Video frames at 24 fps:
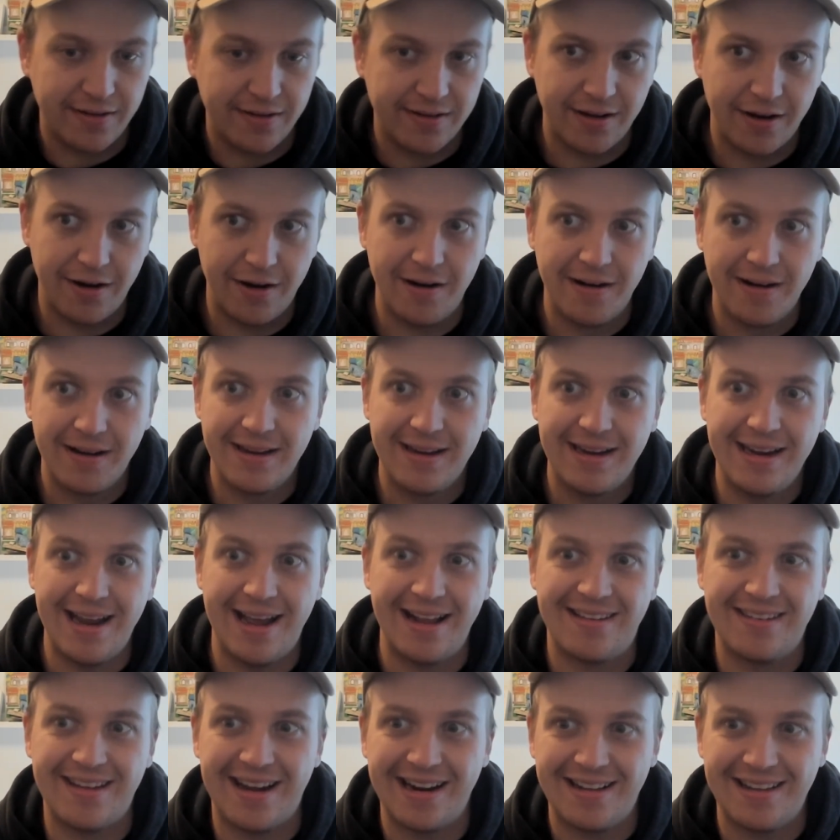So yeah,
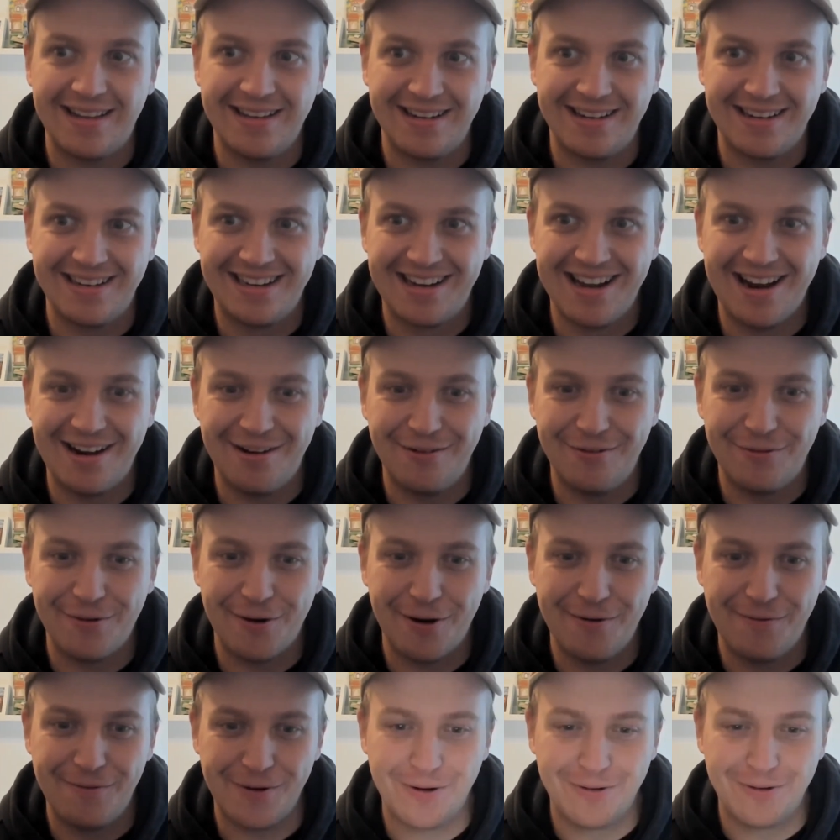it's like the kind of
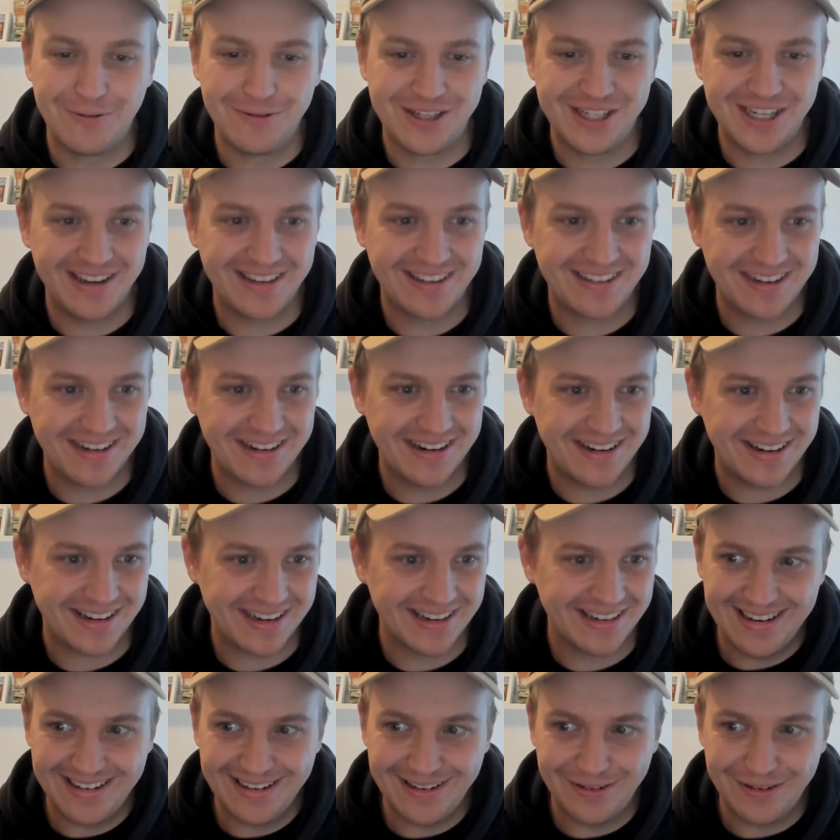overall gist and like
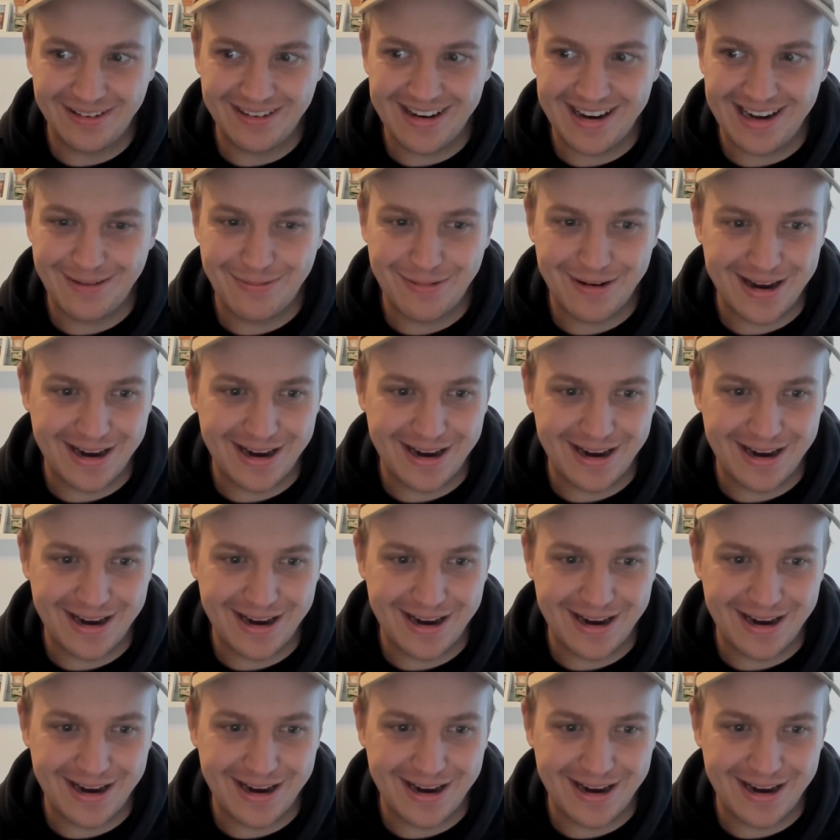a little sneak